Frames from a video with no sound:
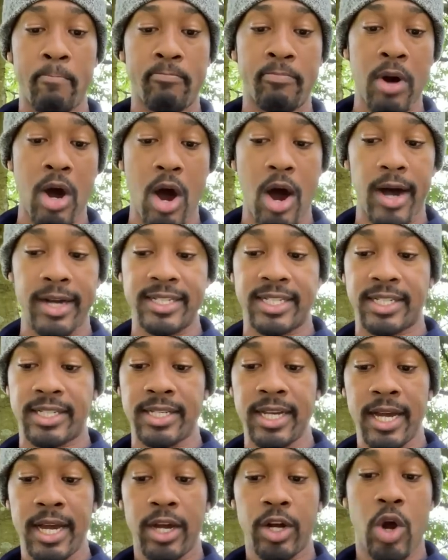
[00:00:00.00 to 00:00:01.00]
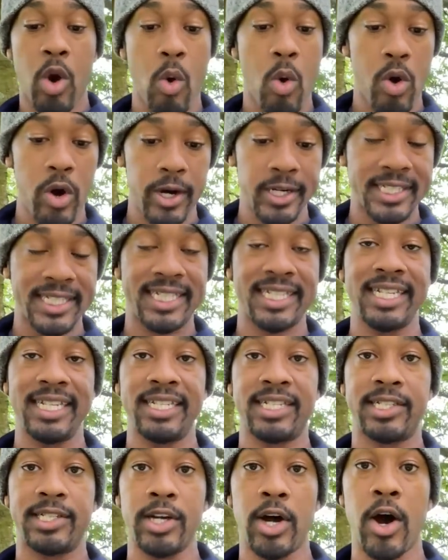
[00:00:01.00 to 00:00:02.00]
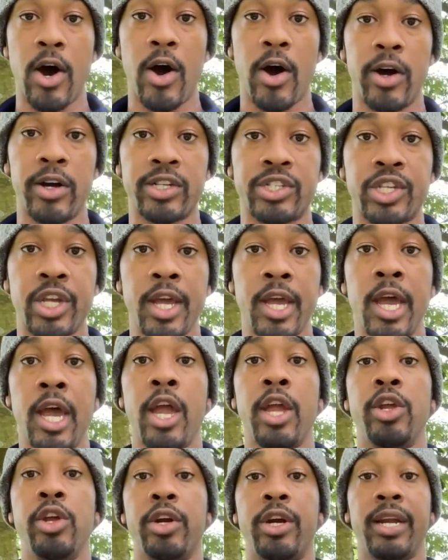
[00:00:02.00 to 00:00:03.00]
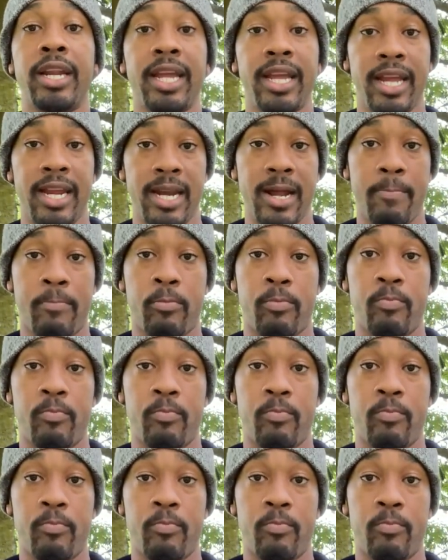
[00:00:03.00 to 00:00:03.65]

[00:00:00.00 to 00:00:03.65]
boss, coerce these dogs, you're going to end up